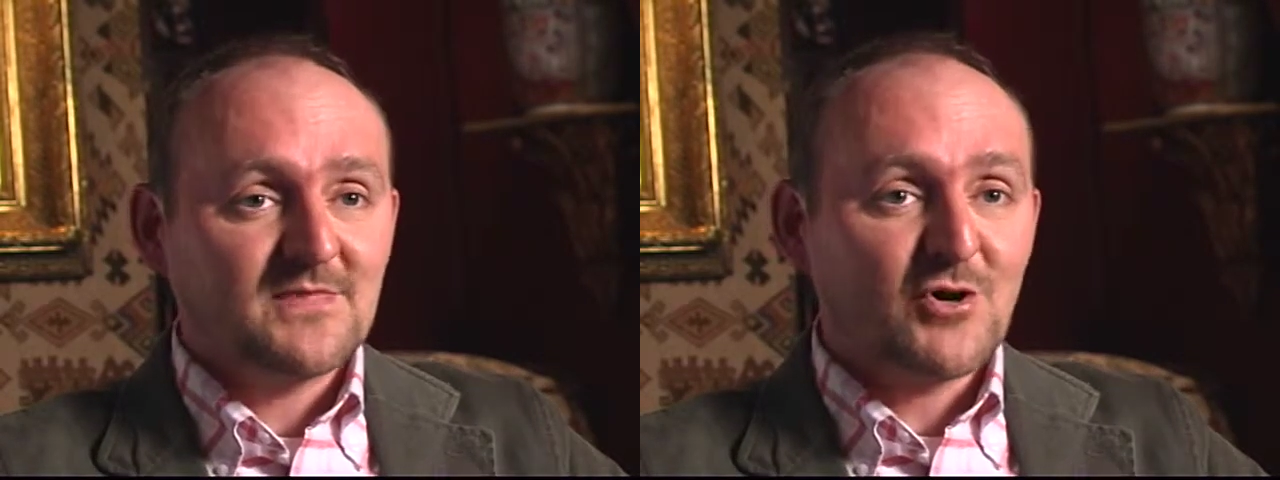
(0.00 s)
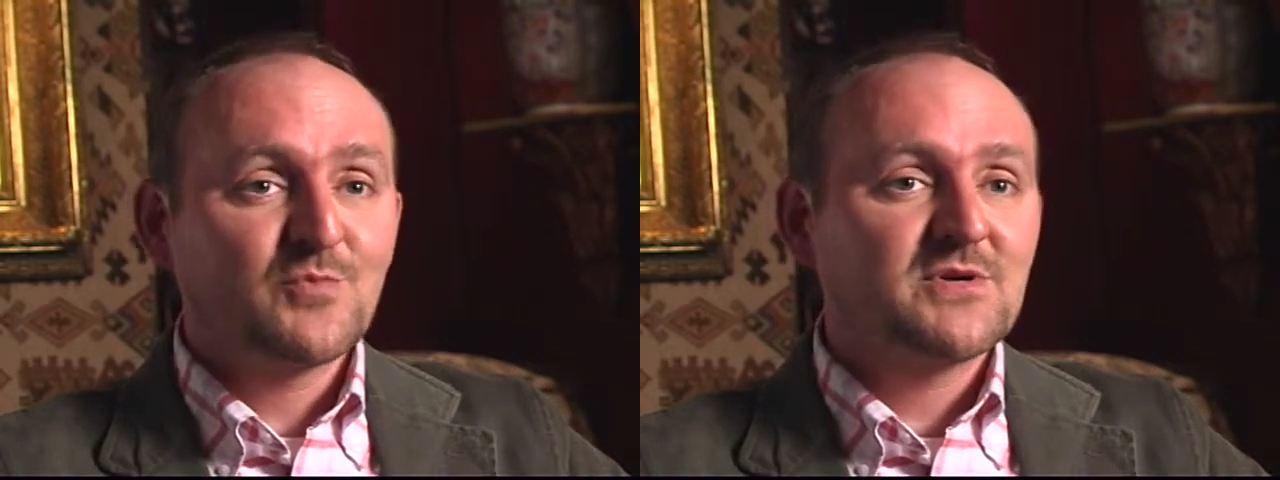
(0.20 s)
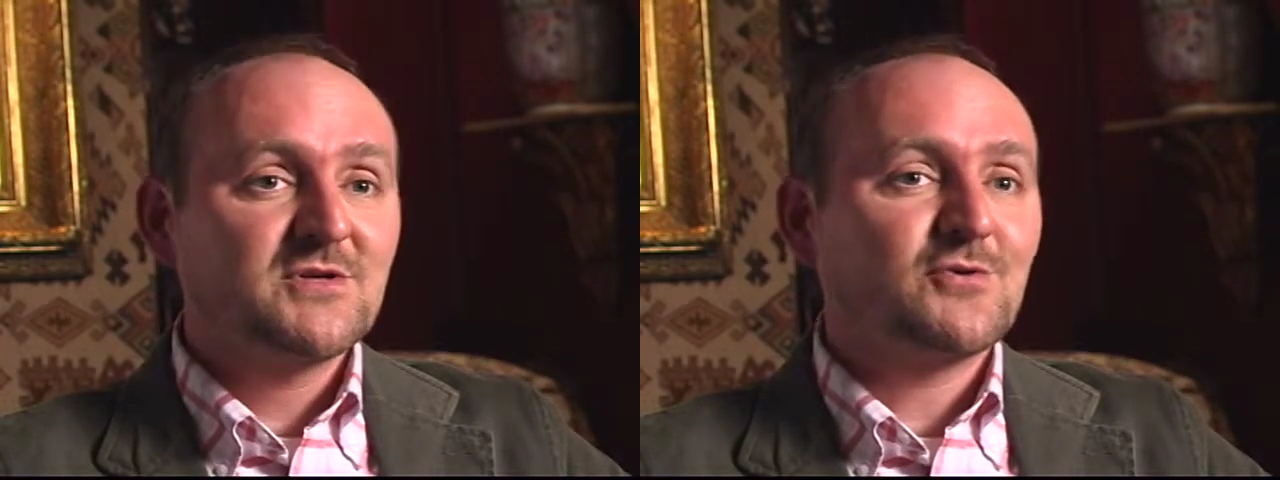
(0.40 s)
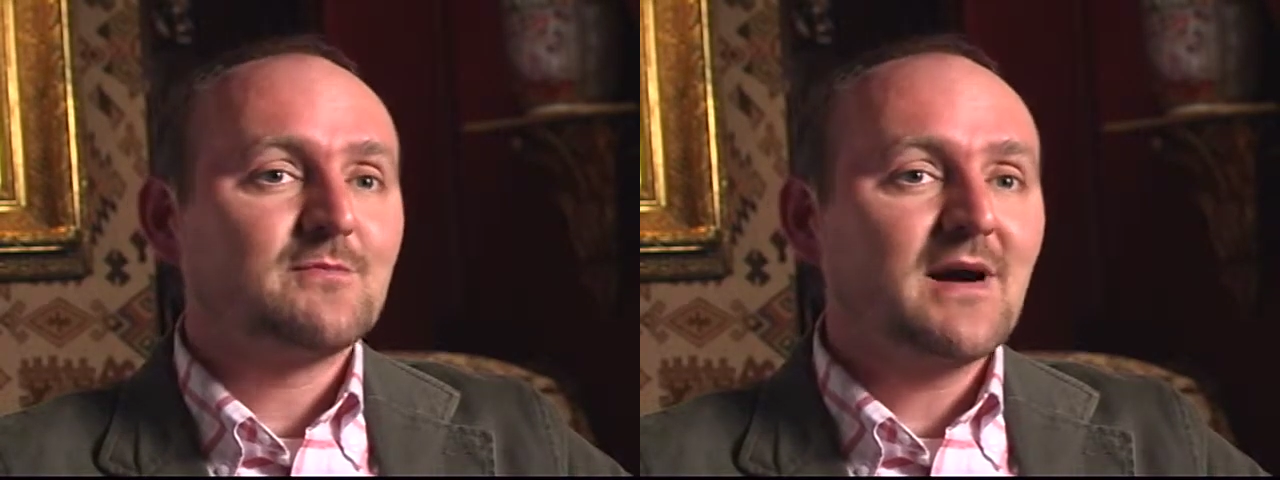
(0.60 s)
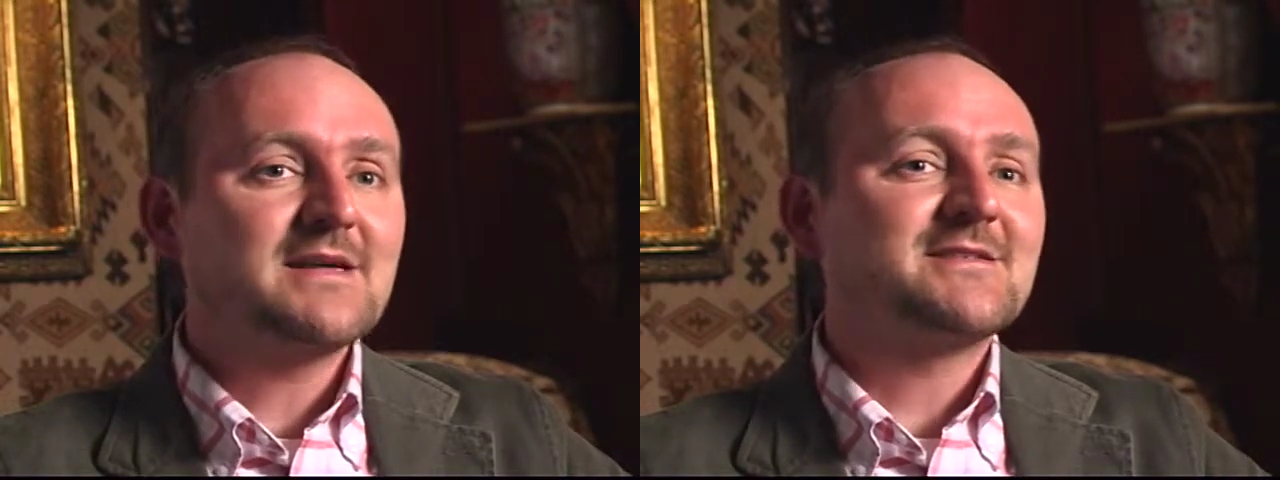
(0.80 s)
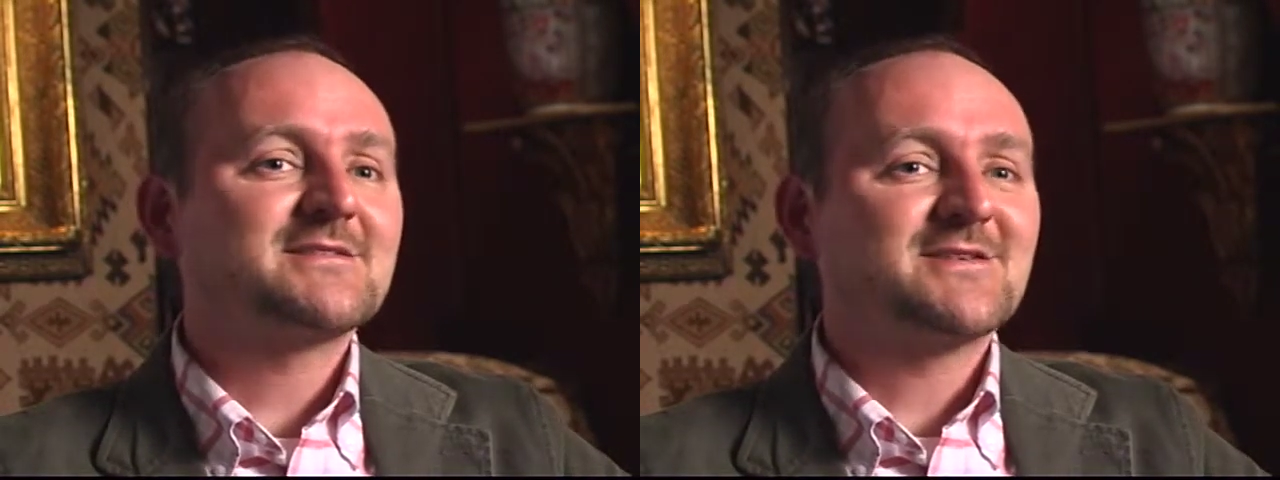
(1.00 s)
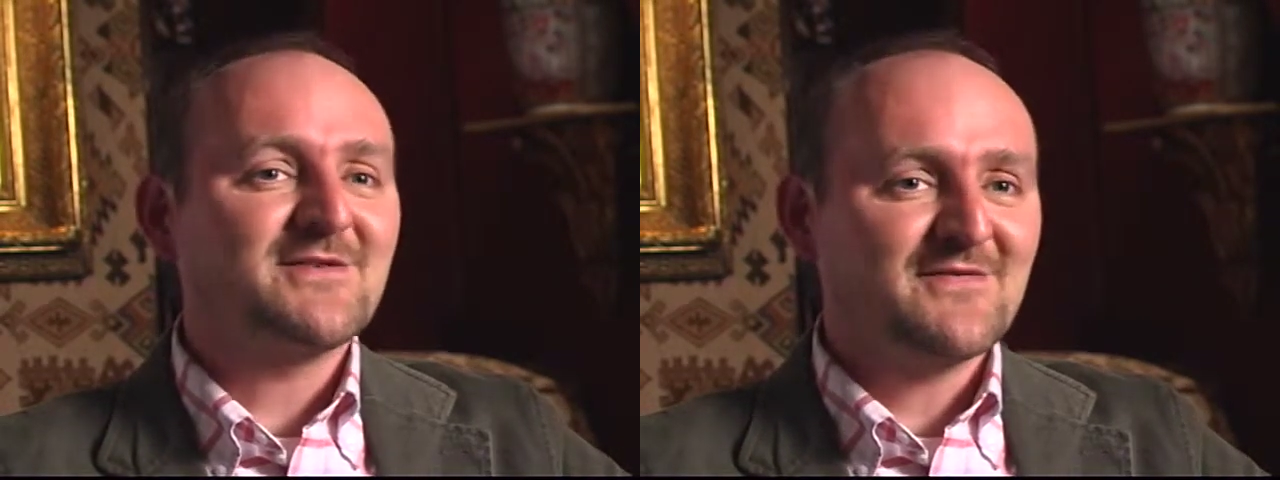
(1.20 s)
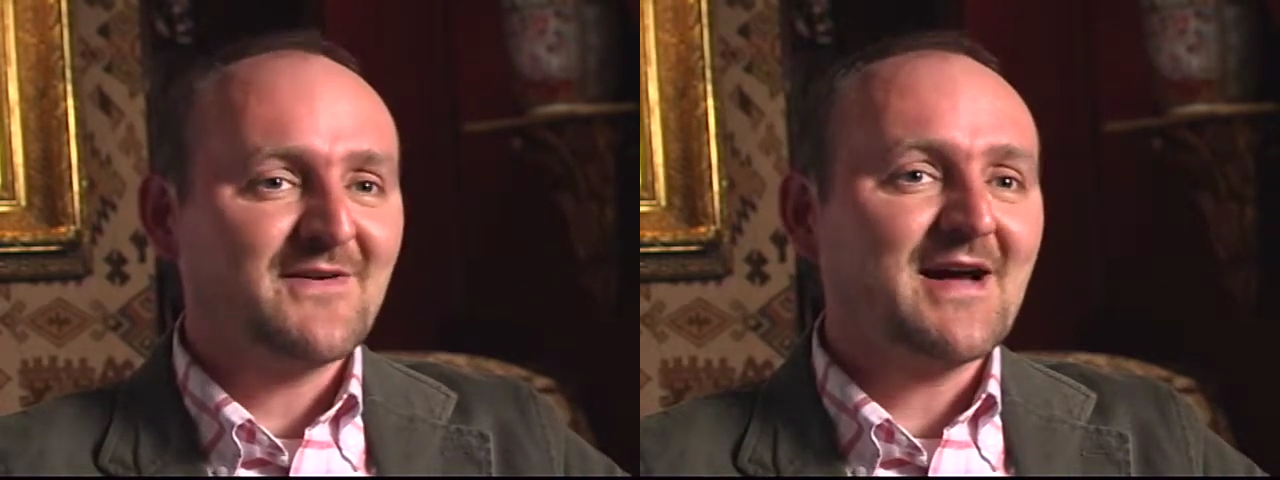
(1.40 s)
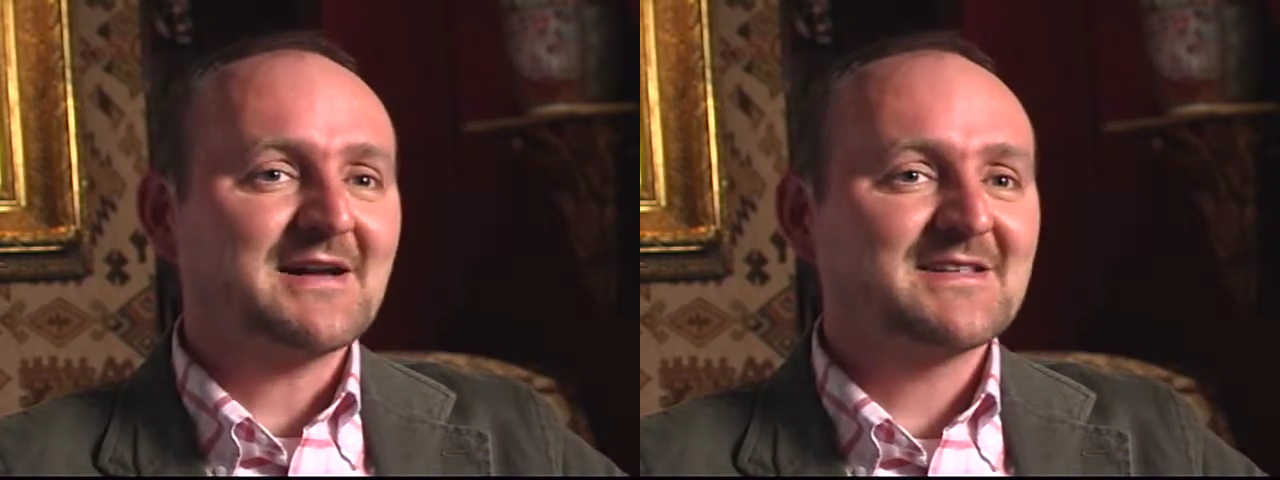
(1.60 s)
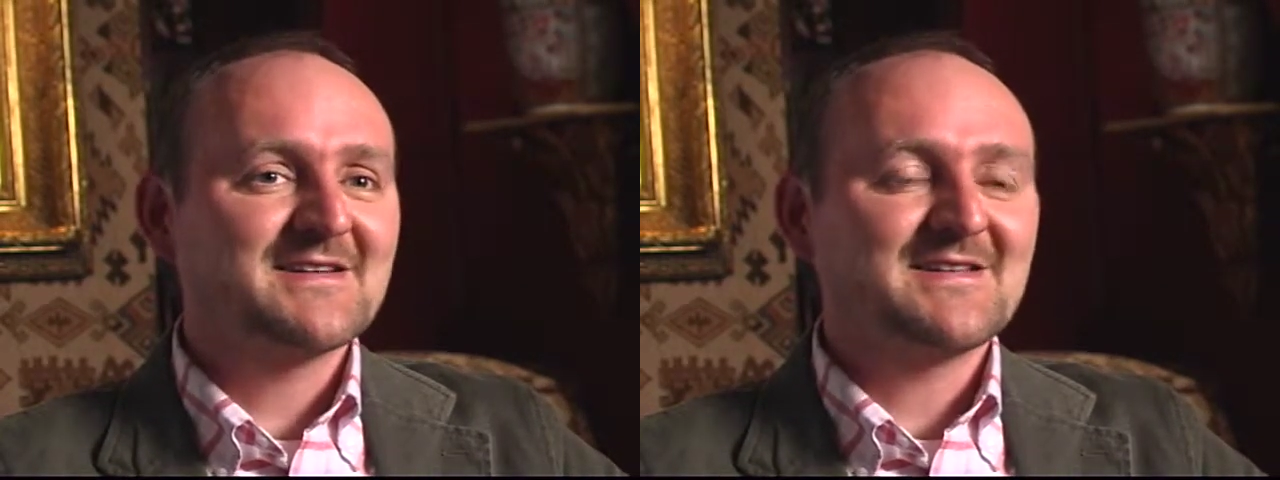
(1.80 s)
open your mind to the
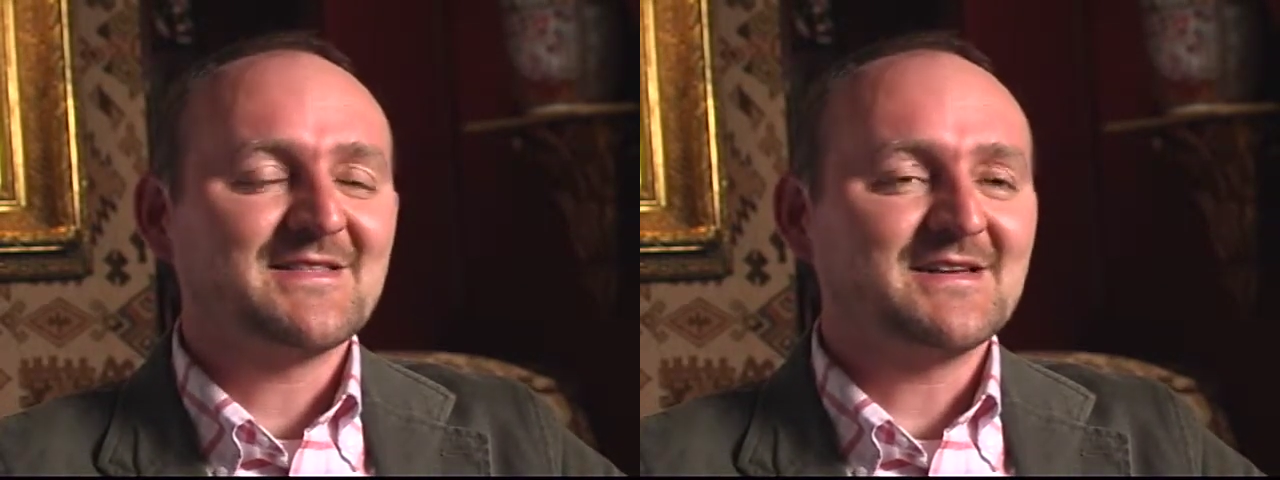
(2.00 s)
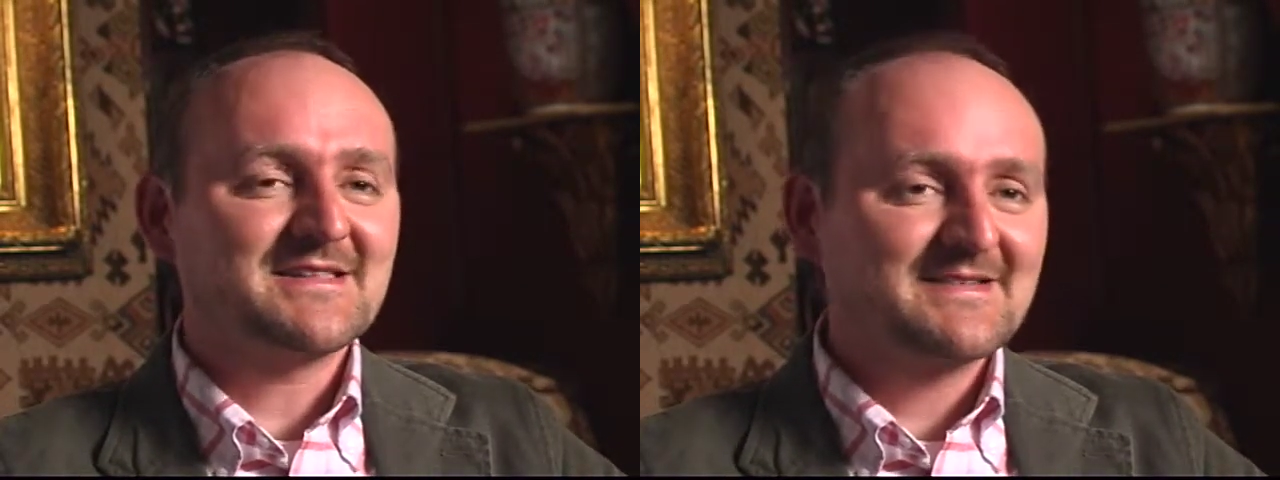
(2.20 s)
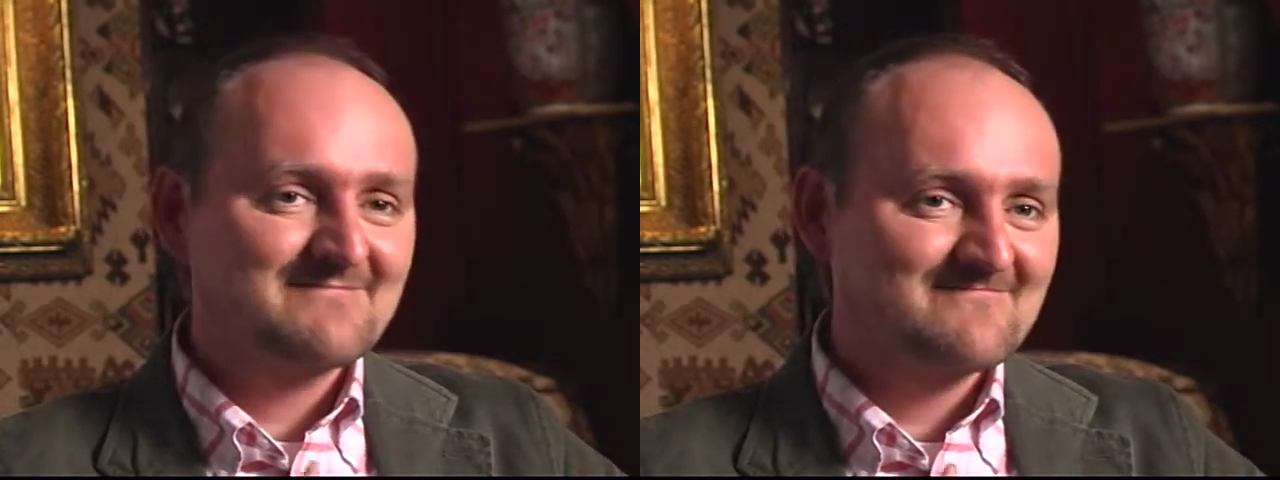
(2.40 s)
fact that